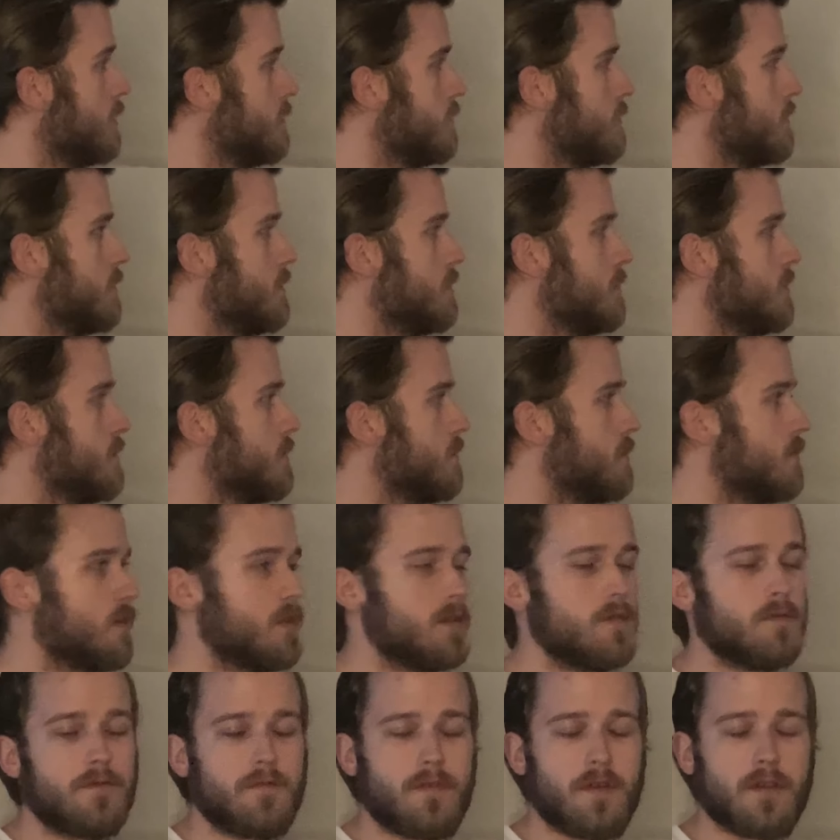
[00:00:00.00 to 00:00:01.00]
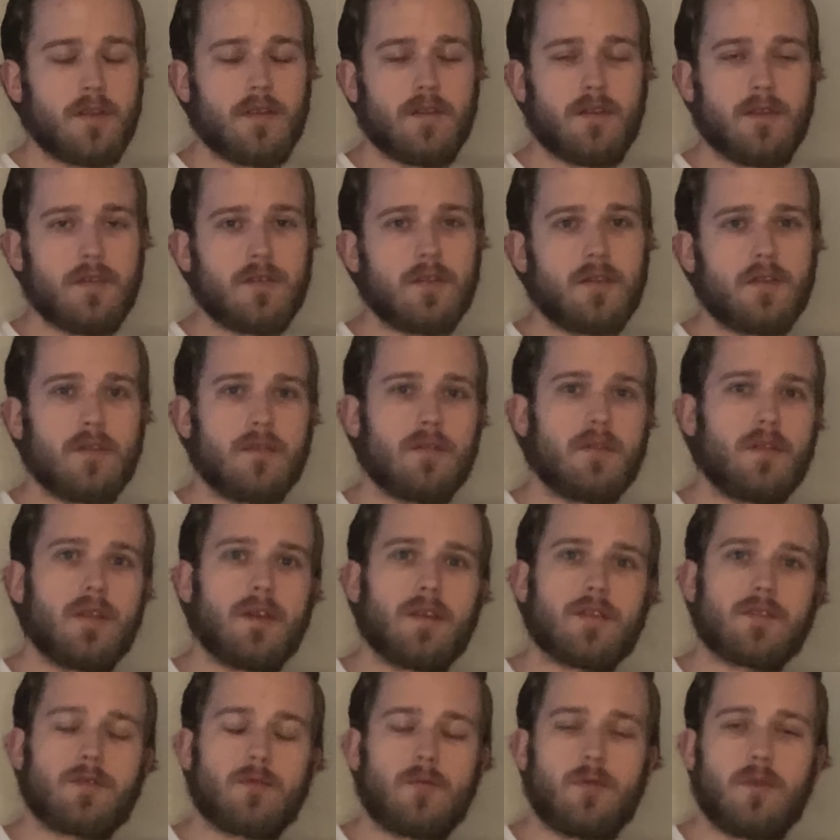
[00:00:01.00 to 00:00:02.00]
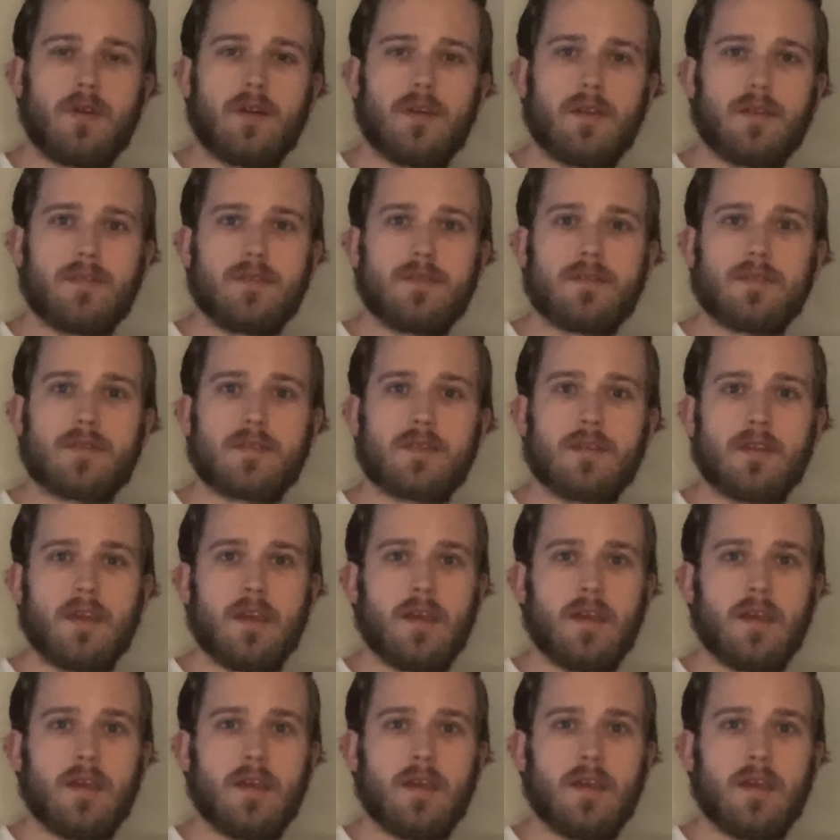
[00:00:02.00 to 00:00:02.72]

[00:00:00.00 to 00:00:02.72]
the Infinity QLS ones,